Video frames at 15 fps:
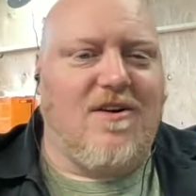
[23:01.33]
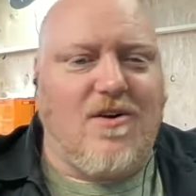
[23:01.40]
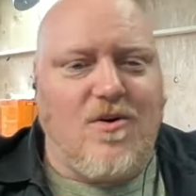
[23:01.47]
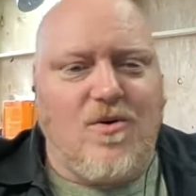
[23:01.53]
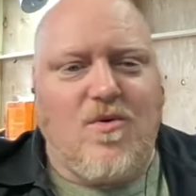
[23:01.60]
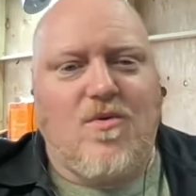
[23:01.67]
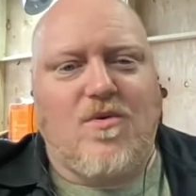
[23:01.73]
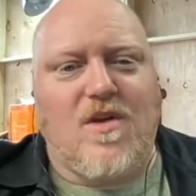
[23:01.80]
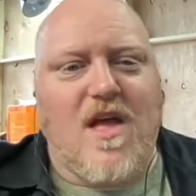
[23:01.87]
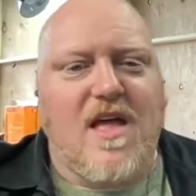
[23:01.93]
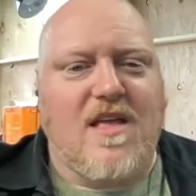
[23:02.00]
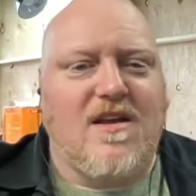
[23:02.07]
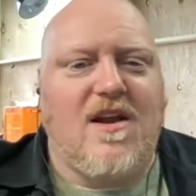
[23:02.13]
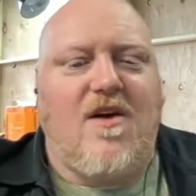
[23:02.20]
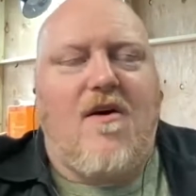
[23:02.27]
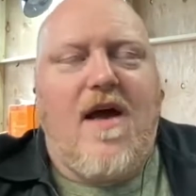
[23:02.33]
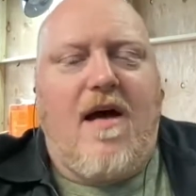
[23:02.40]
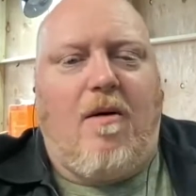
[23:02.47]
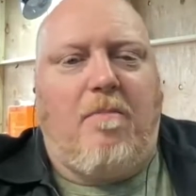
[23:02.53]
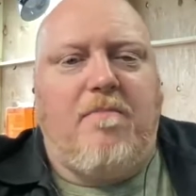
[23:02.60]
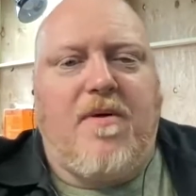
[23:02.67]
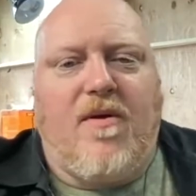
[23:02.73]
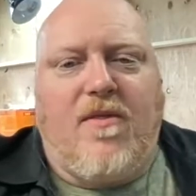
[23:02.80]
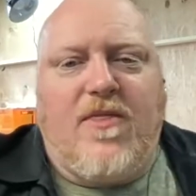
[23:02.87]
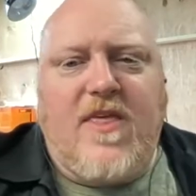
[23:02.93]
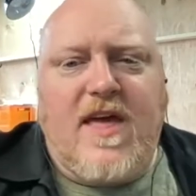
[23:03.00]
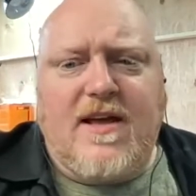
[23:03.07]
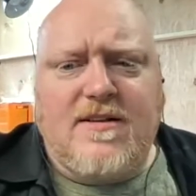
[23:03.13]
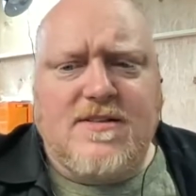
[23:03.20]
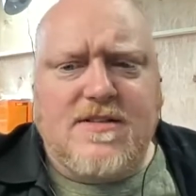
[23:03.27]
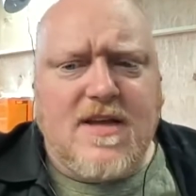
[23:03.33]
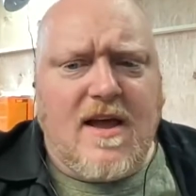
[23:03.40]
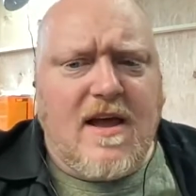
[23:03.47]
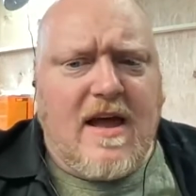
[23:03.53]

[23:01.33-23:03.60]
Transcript: who, help build things.